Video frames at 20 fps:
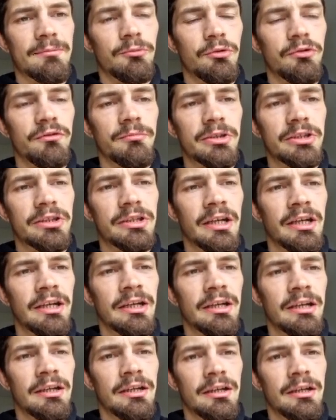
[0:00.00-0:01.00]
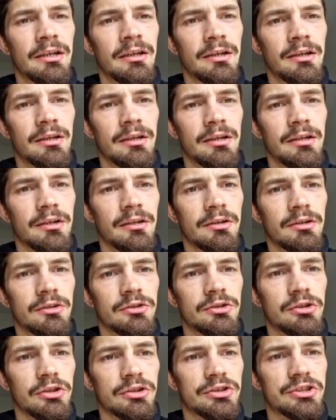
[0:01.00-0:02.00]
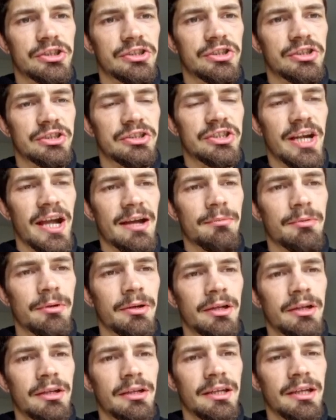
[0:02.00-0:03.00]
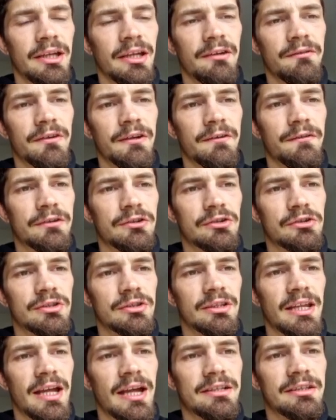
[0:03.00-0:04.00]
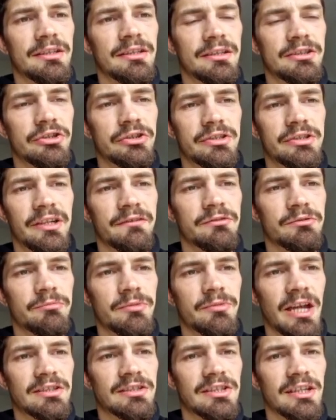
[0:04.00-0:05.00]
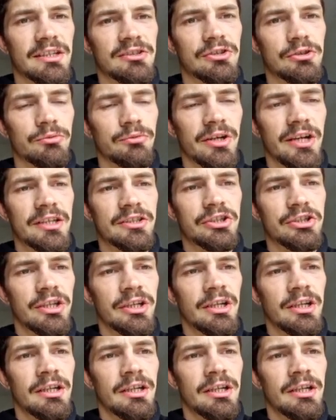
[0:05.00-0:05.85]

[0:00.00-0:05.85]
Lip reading: movement. Touches the jab. Even if it doesn't land, it just gives him that sense of range,